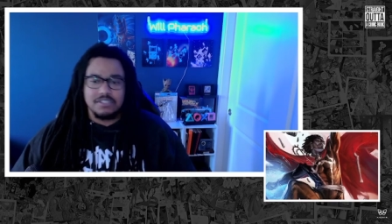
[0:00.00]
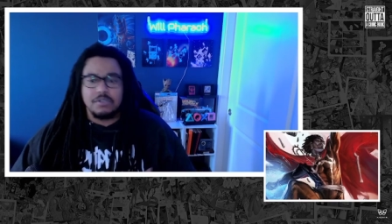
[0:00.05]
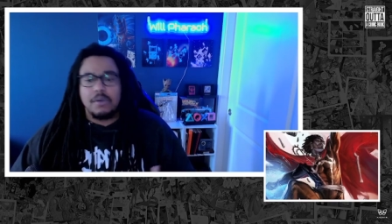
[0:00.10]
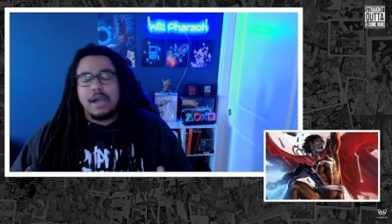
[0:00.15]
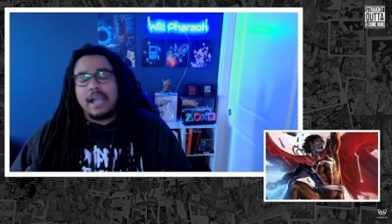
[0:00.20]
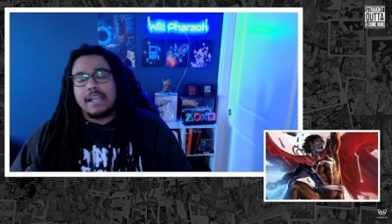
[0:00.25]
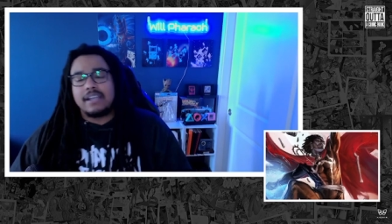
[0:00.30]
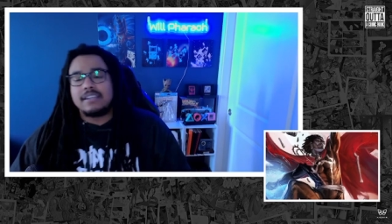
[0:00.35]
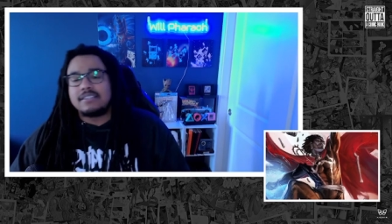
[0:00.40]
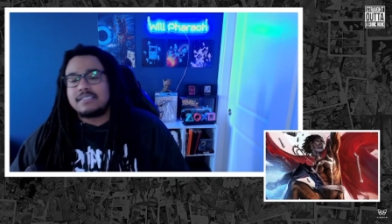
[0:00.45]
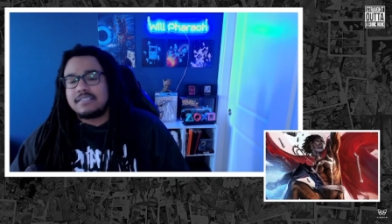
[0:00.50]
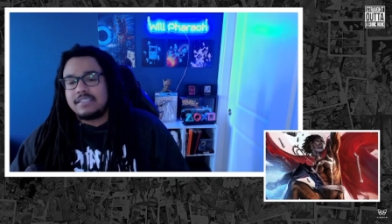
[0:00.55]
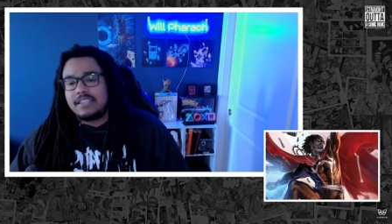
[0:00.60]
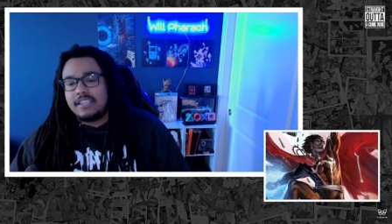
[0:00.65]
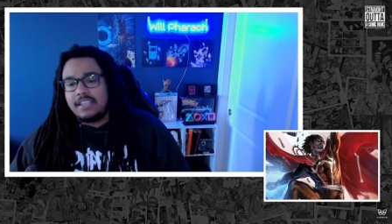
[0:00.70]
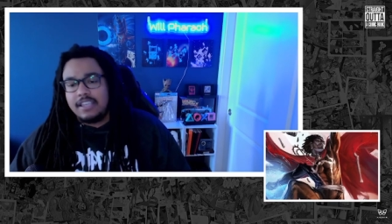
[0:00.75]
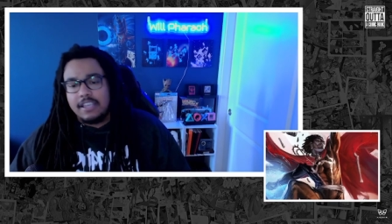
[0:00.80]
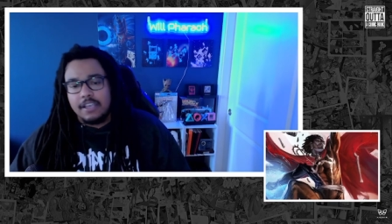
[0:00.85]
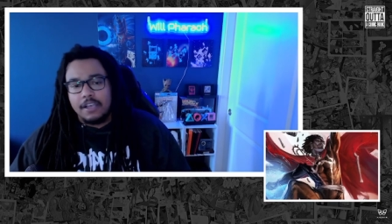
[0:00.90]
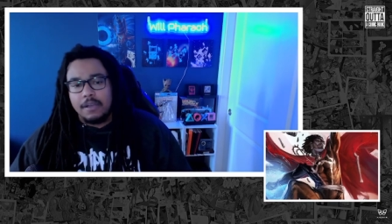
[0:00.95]
So I could
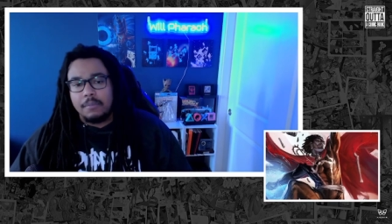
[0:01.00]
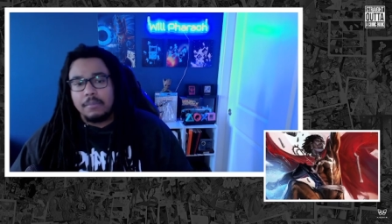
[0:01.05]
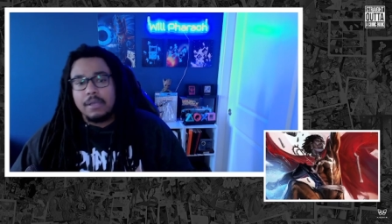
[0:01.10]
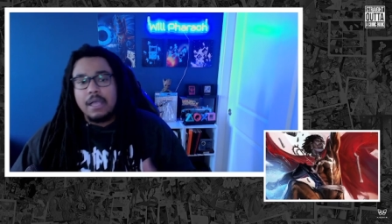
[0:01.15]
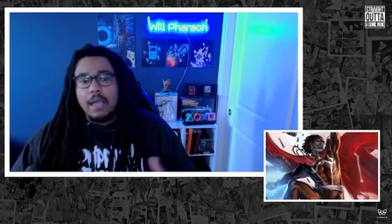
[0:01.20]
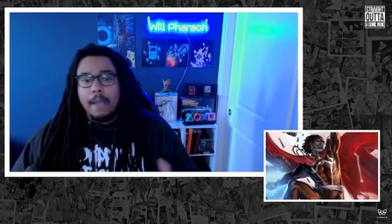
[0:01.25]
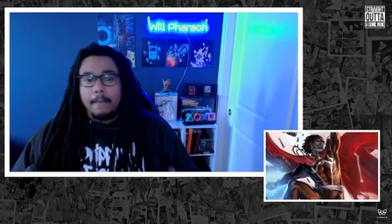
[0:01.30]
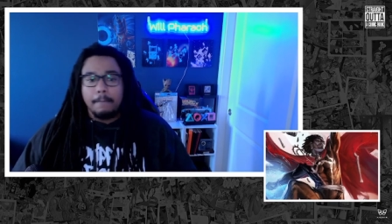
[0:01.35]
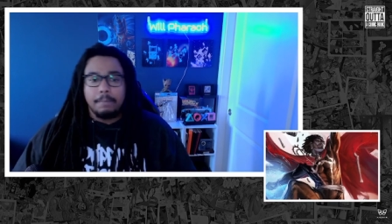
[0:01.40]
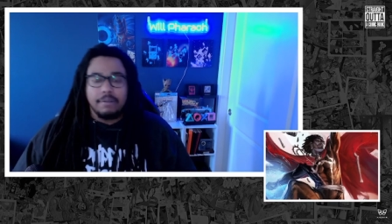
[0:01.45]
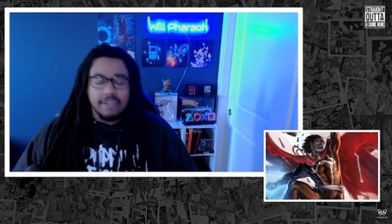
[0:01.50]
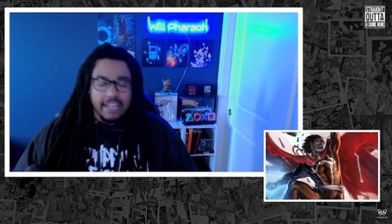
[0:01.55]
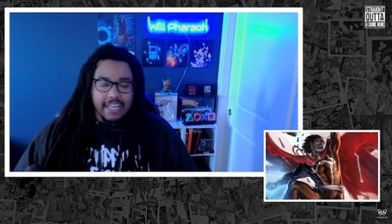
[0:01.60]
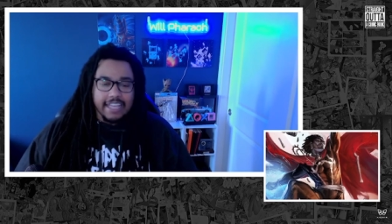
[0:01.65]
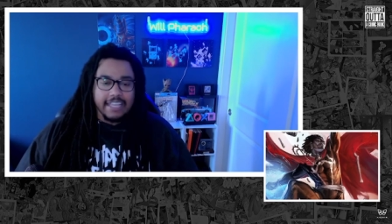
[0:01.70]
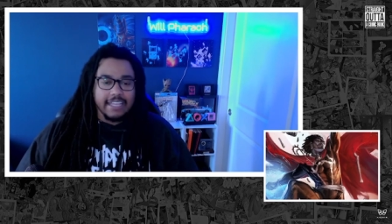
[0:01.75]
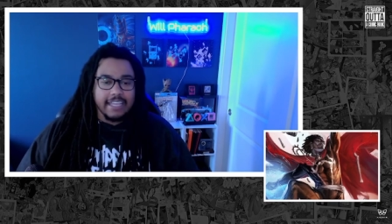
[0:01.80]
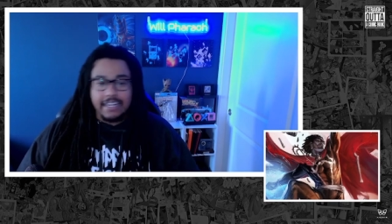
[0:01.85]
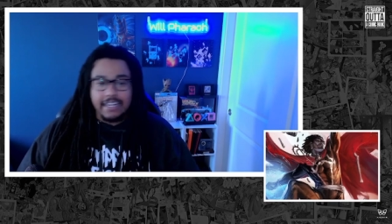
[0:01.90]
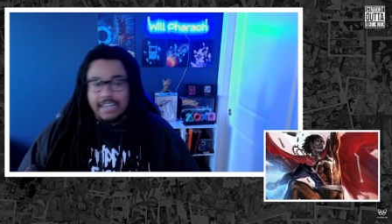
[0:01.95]
see him
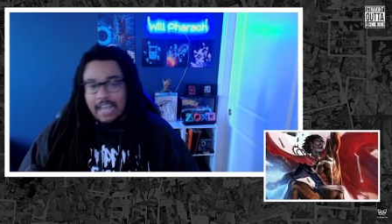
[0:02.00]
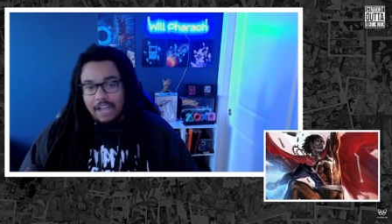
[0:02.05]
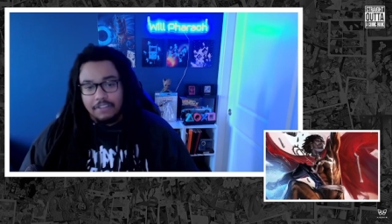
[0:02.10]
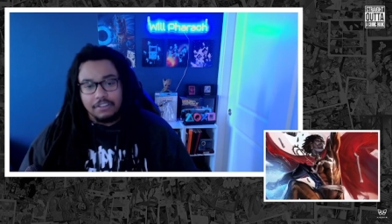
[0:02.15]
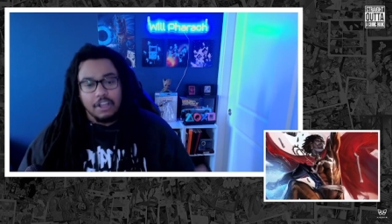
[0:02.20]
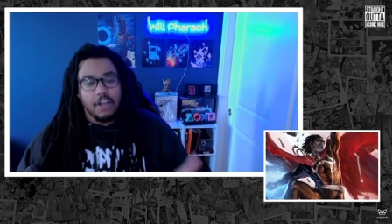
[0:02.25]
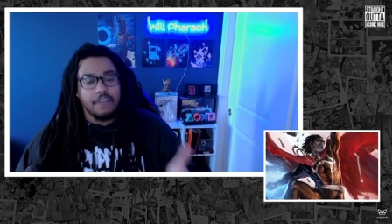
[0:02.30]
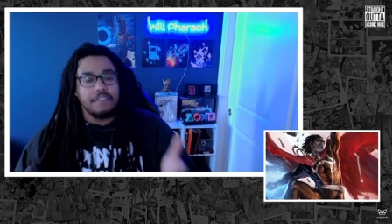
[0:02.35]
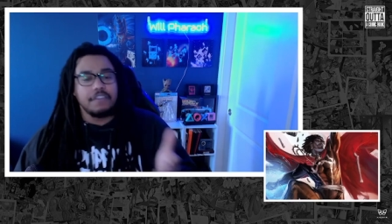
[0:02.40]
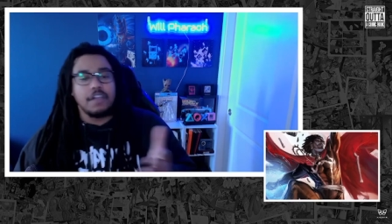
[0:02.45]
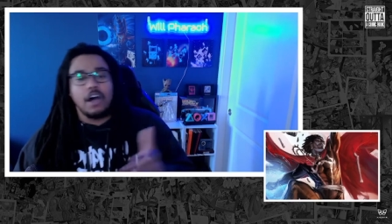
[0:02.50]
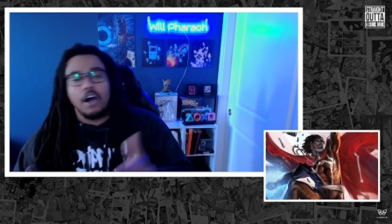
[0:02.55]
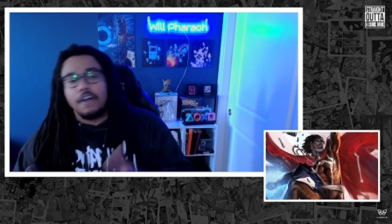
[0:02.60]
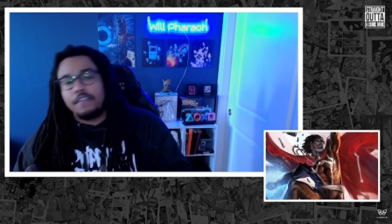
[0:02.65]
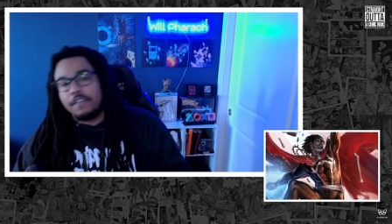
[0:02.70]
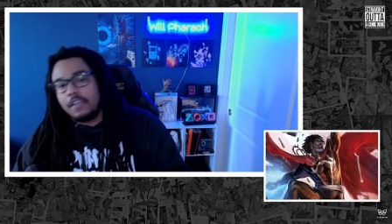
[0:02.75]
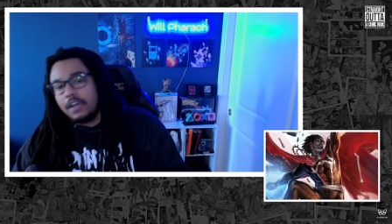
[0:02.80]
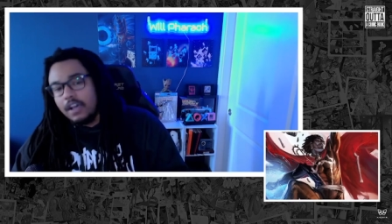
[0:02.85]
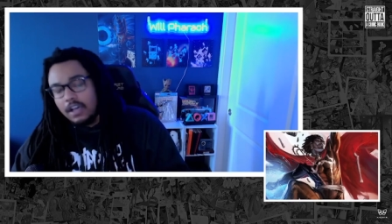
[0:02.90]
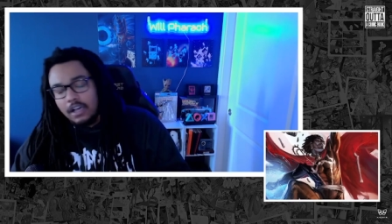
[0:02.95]
playing it. Now
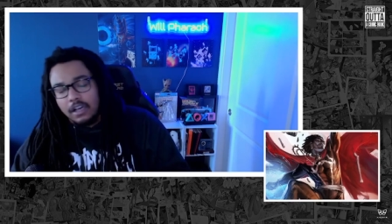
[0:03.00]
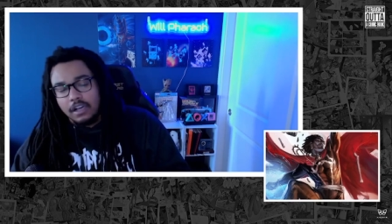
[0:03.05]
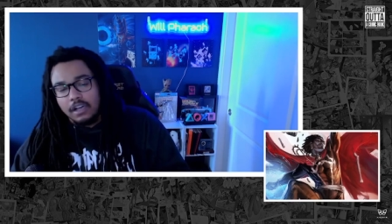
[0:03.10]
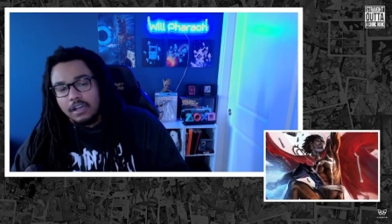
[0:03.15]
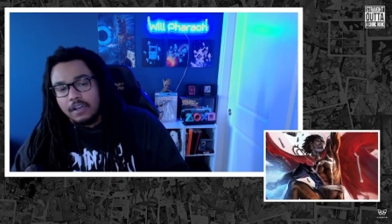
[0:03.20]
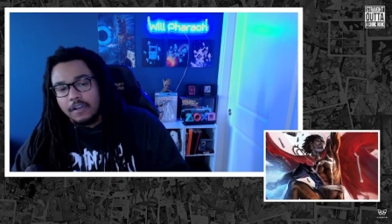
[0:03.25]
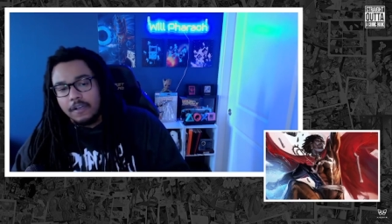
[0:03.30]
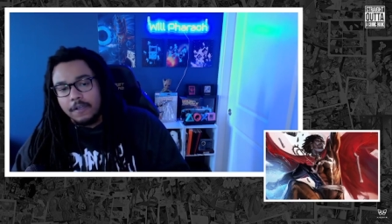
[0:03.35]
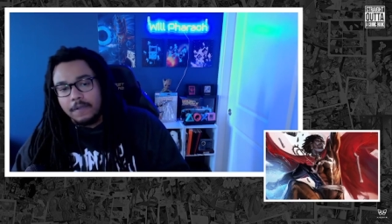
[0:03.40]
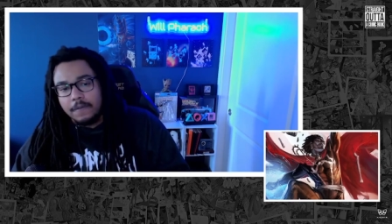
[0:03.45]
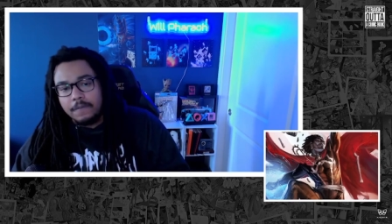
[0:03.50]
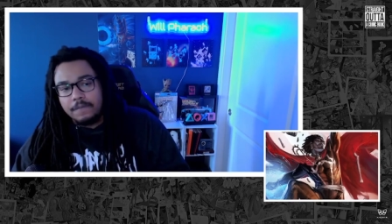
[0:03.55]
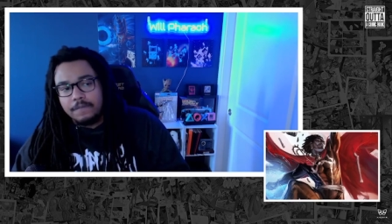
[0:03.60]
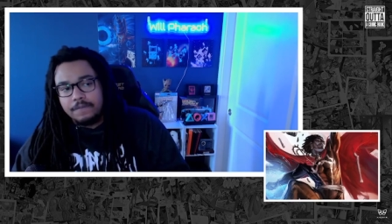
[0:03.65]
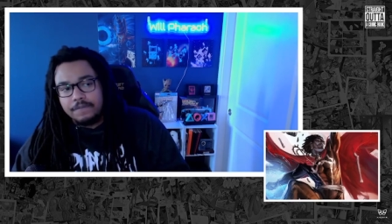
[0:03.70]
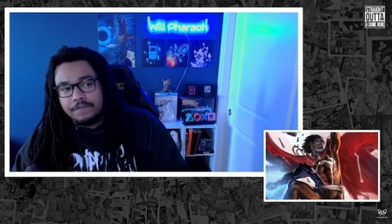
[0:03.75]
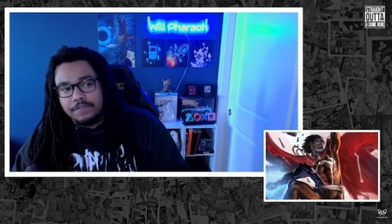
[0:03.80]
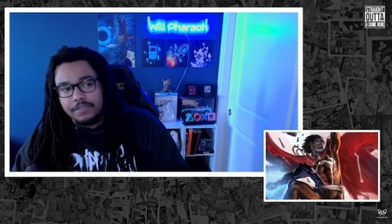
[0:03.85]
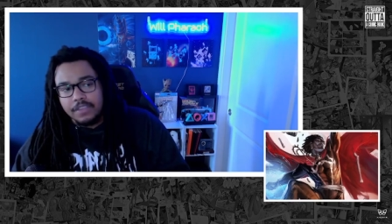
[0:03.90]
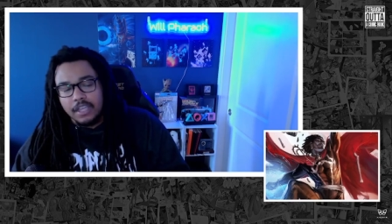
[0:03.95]
on
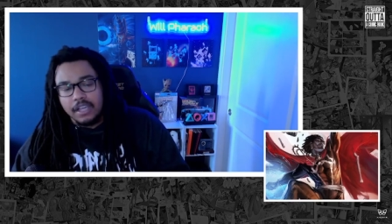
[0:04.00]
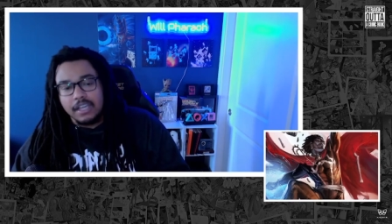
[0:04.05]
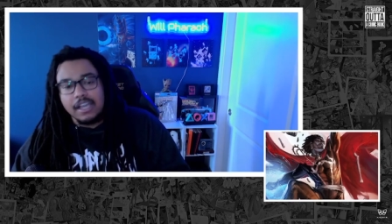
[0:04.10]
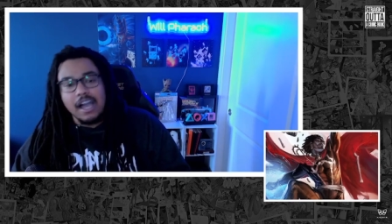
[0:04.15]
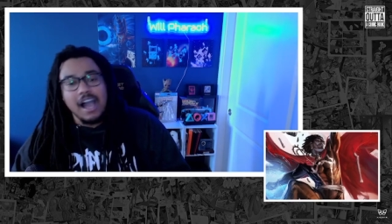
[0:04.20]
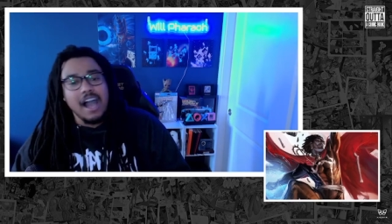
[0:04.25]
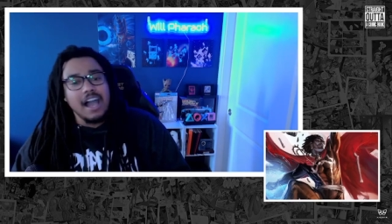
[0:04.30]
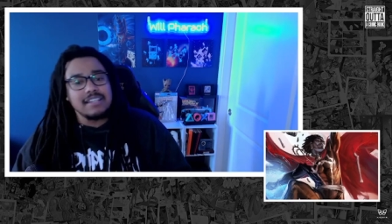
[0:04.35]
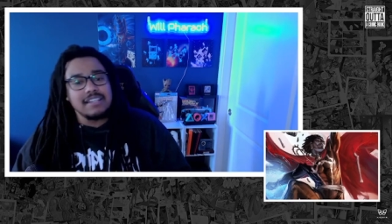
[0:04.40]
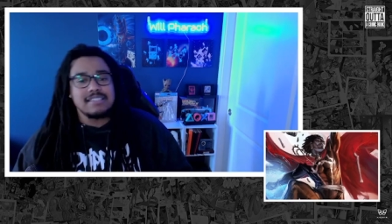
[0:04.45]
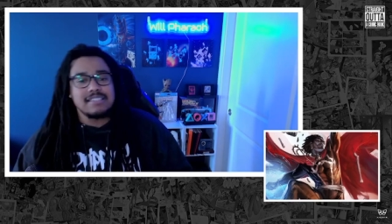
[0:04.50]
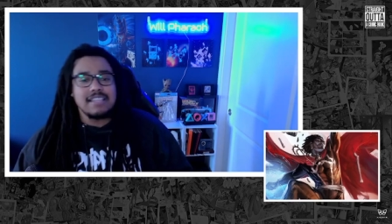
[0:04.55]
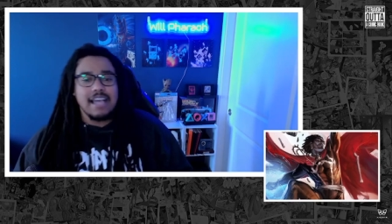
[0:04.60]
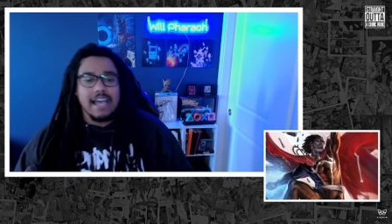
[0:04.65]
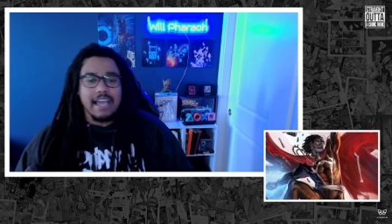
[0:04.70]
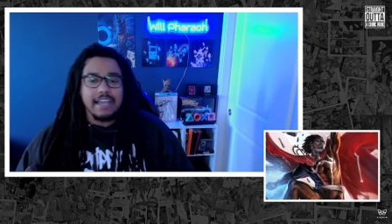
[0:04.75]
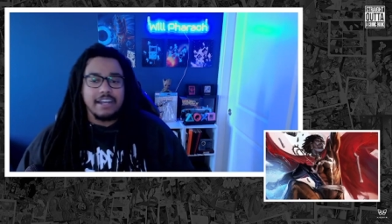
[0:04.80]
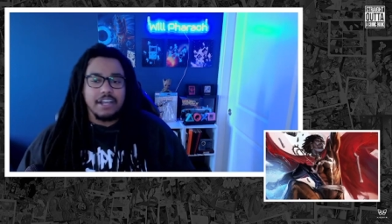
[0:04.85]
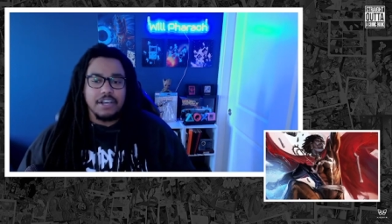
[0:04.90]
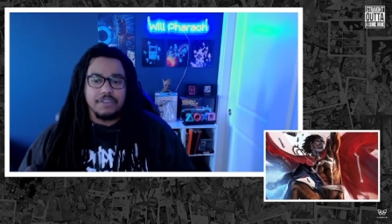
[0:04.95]
the con
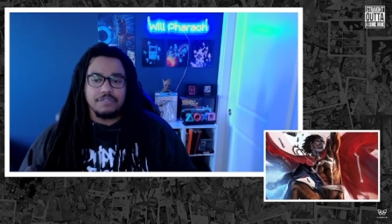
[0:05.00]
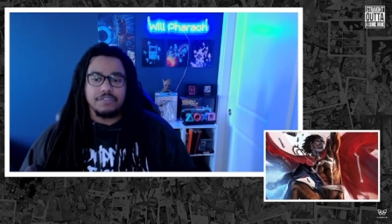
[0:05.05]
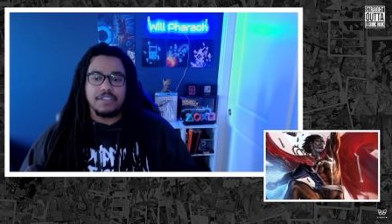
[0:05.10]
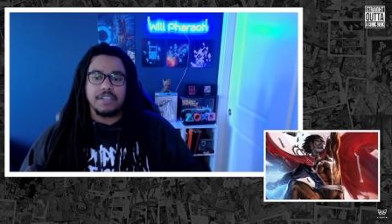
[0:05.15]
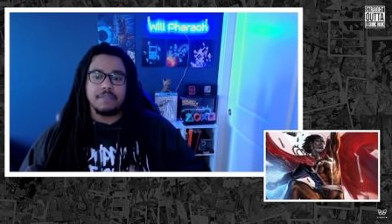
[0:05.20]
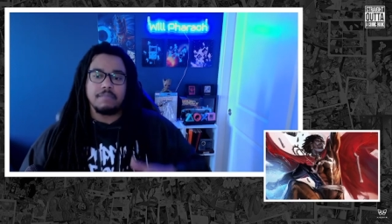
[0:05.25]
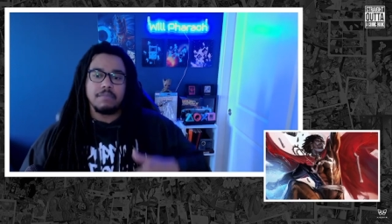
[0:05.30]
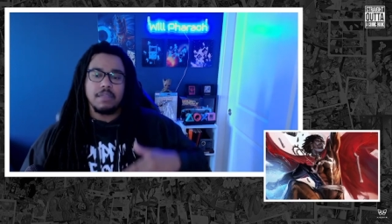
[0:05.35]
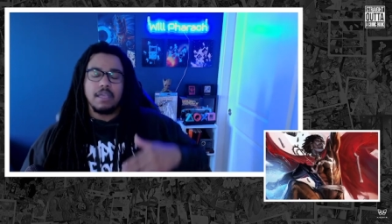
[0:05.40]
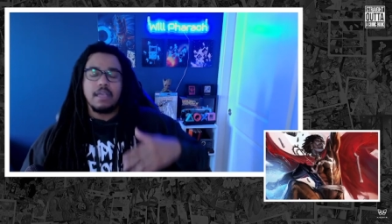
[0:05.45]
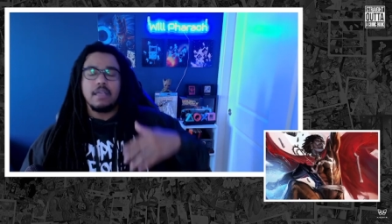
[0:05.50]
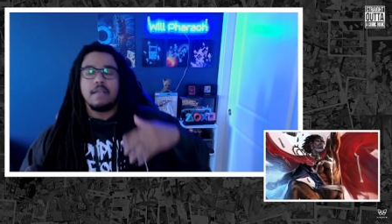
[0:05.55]
side of it,